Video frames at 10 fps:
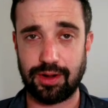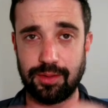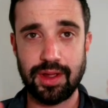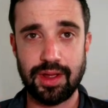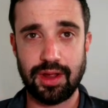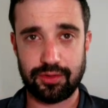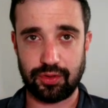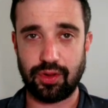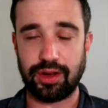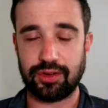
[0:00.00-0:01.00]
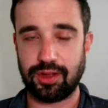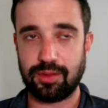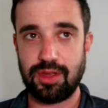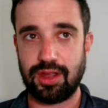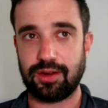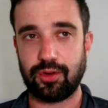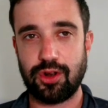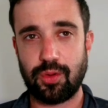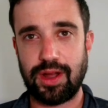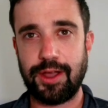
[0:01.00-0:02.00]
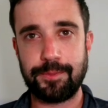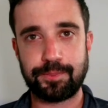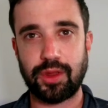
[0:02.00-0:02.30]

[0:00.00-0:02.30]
Farm for as long as can be. And you know why?